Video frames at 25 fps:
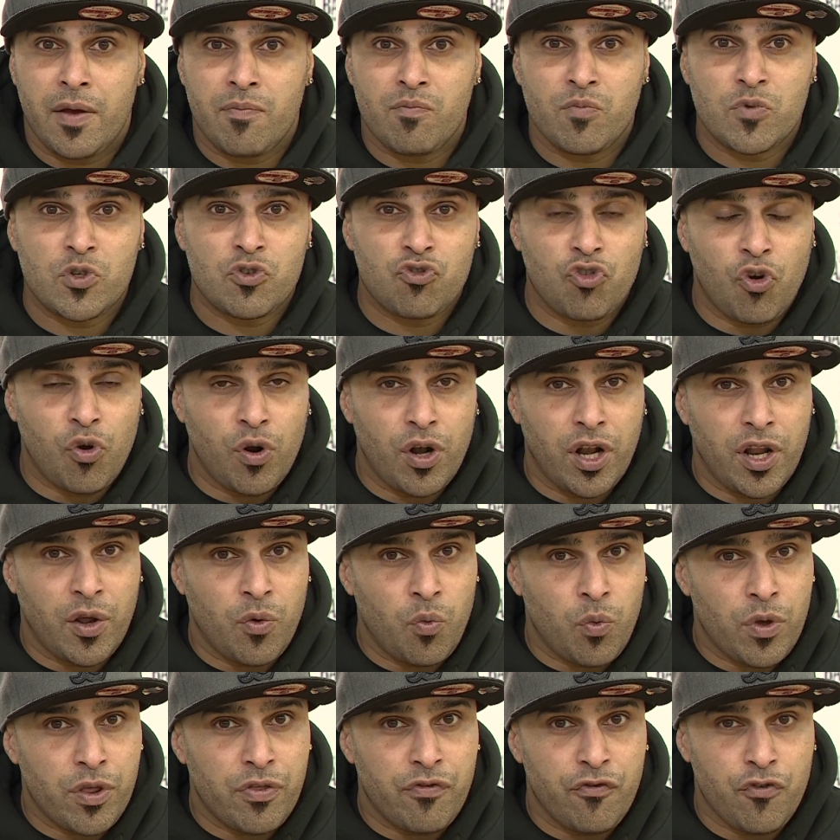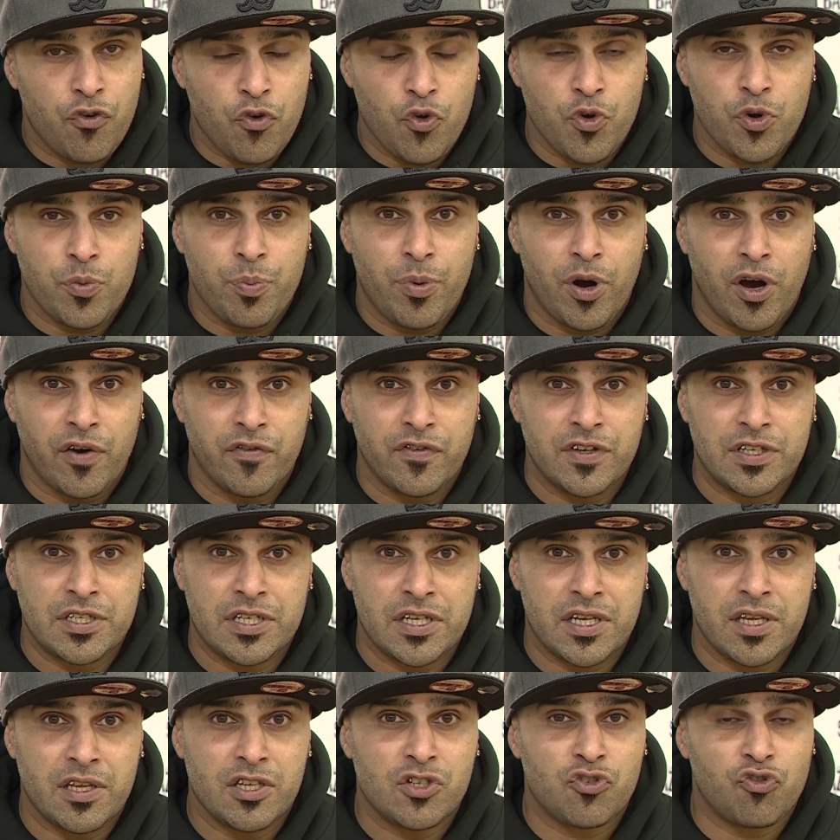struggling with food
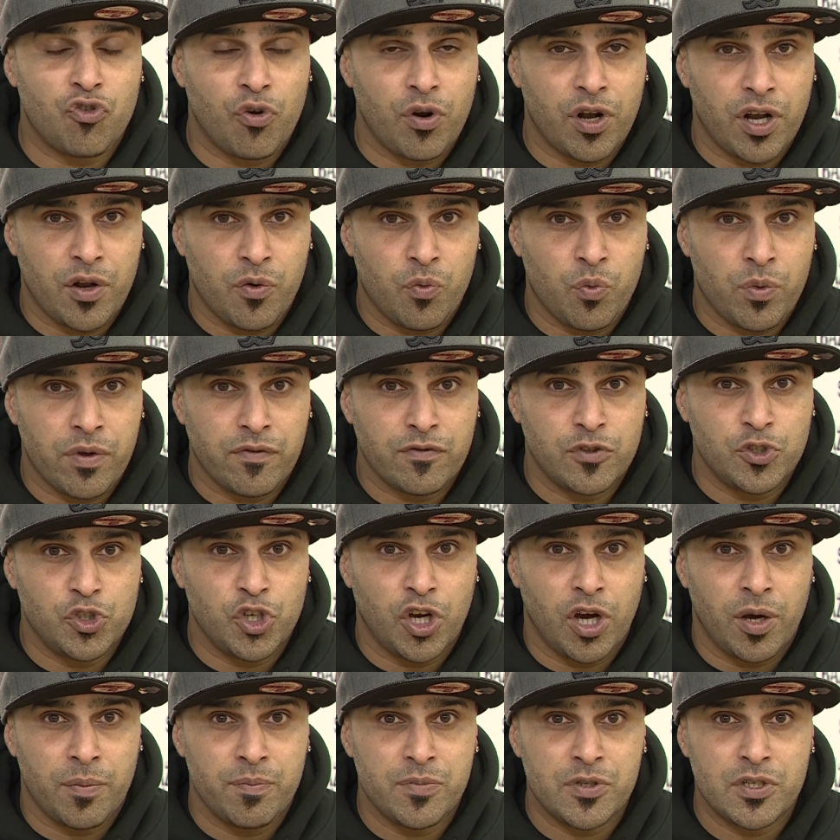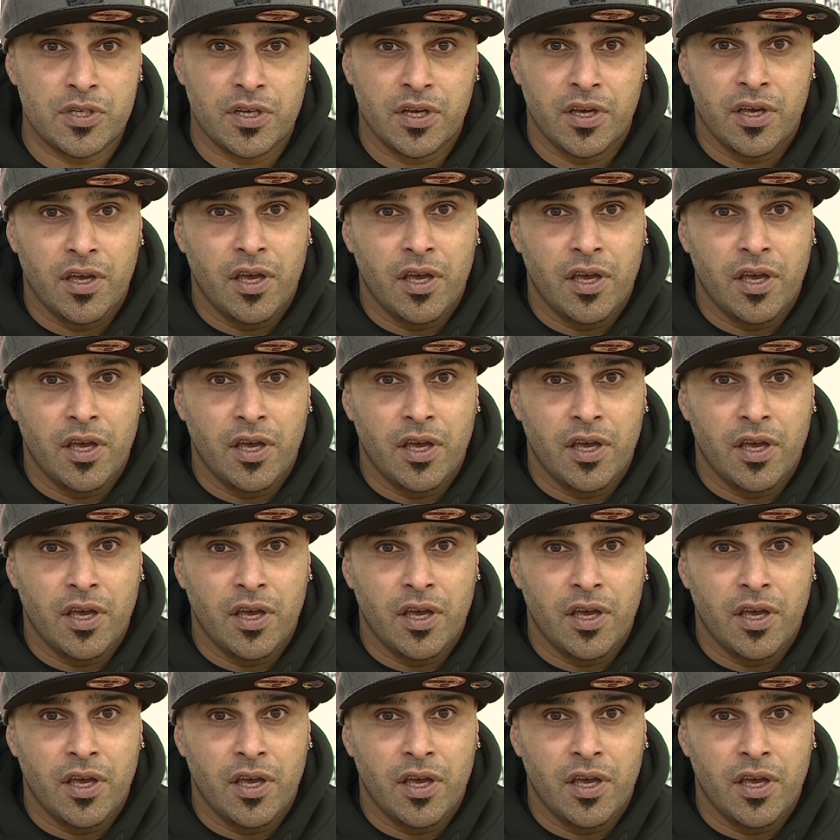poverty, struggling with jobs.